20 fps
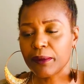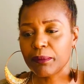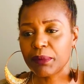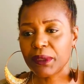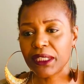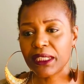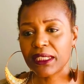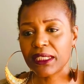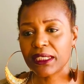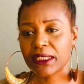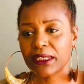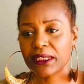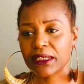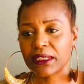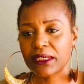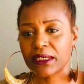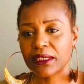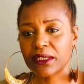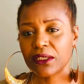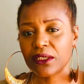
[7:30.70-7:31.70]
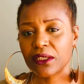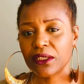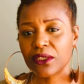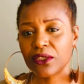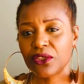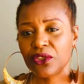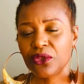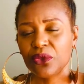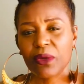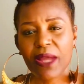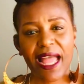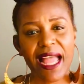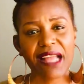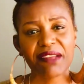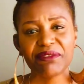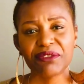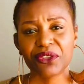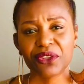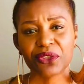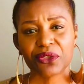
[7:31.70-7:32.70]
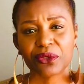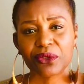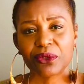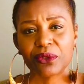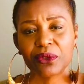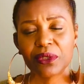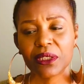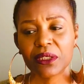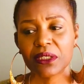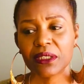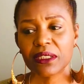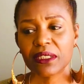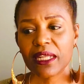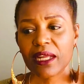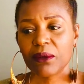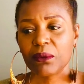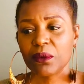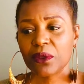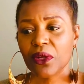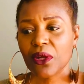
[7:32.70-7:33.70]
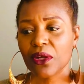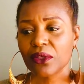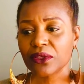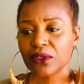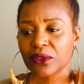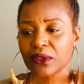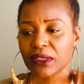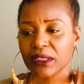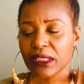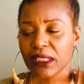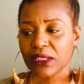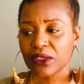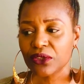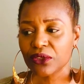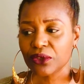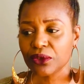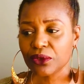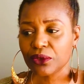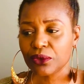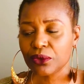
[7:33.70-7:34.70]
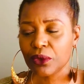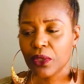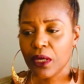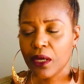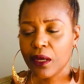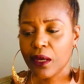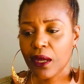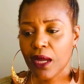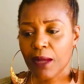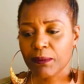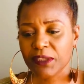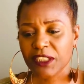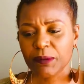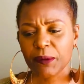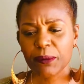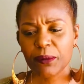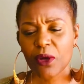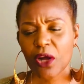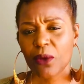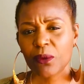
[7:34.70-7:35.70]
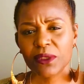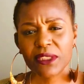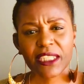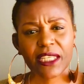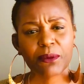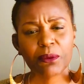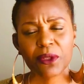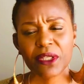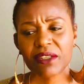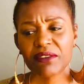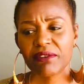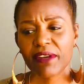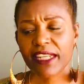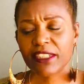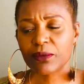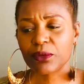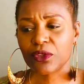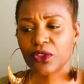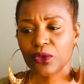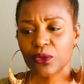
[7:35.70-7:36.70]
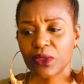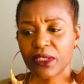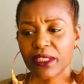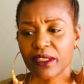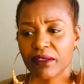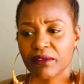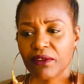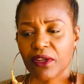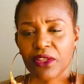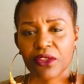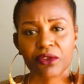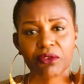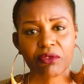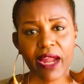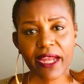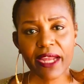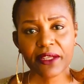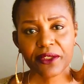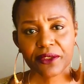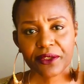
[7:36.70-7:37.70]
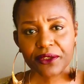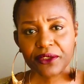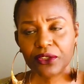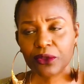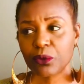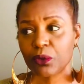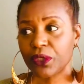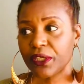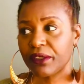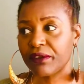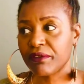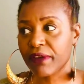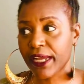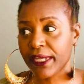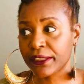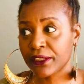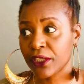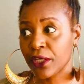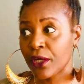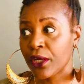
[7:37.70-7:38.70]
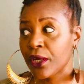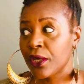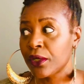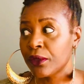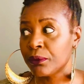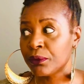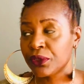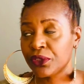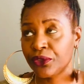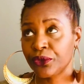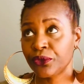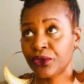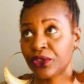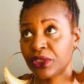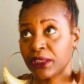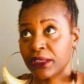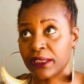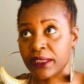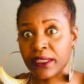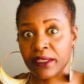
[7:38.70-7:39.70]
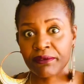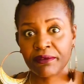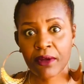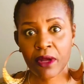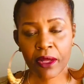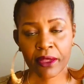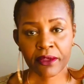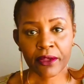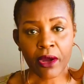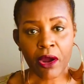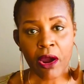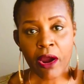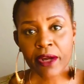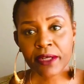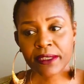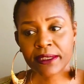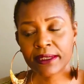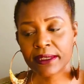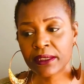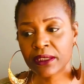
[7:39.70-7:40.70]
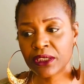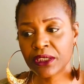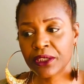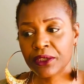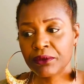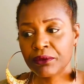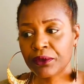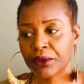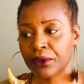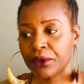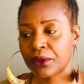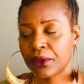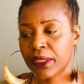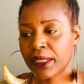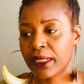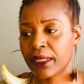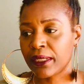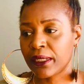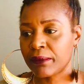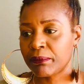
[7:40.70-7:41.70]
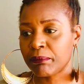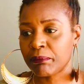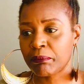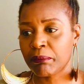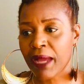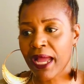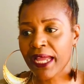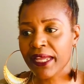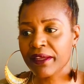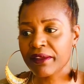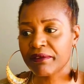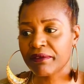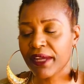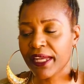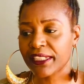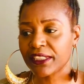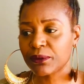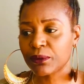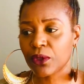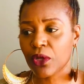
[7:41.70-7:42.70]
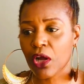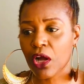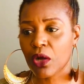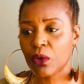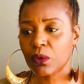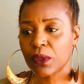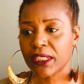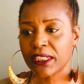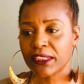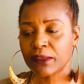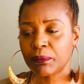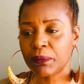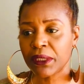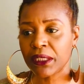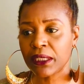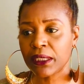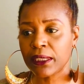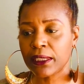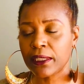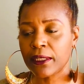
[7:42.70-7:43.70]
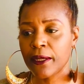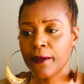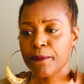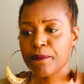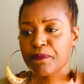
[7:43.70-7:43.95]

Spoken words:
Because you have to. And I would also say too, because people always say, what advice would you give other writers, or what advice would you just give other artists in general? And my advice would always be,